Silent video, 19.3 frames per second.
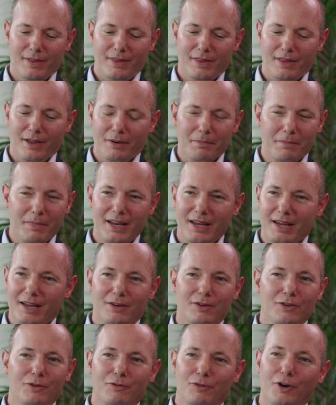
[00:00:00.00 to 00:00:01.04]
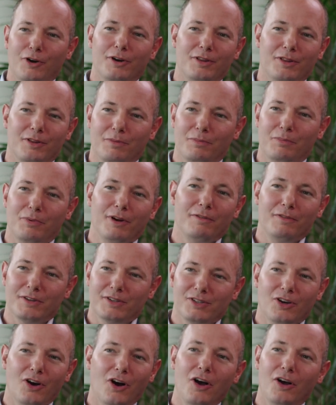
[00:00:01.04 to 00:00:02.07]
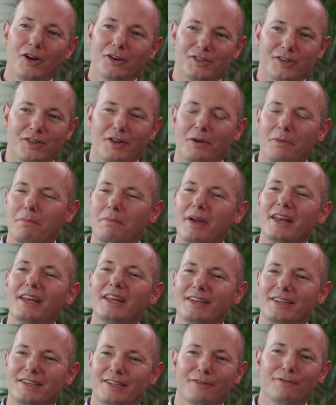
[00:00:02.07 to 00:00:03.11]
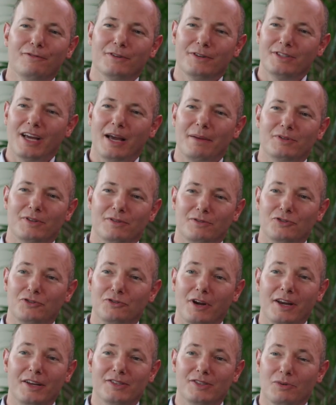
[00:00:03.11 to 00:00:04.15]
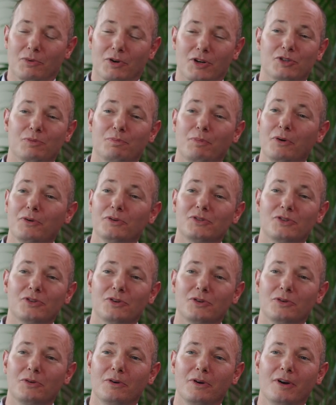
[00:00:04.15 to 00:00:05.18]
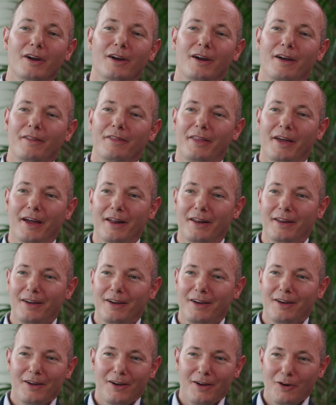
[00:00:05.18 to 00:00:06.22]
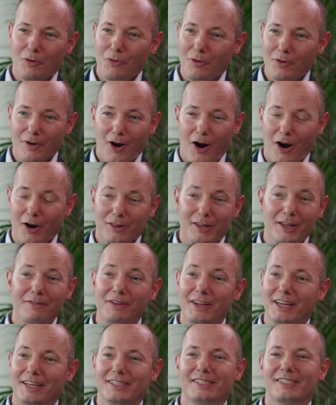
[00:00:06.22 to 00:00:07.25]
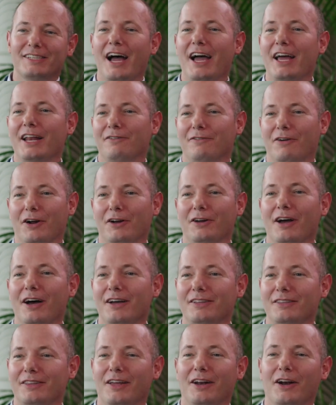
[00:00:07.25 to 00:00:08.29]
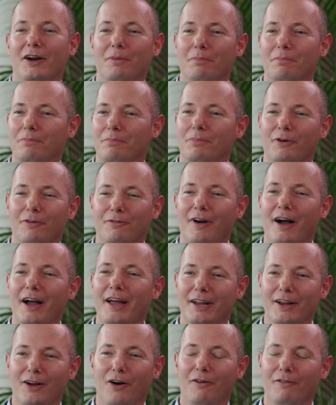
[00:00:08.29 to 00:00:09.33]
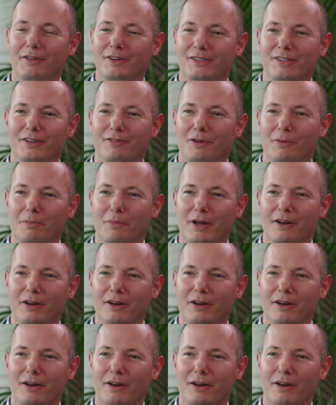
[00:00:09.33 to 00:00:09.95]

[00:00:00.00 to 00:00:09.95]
there are many, you've heard in the previous calls that there are many different types of strains that we're exposed to that are living inside of our gut that are providing all these different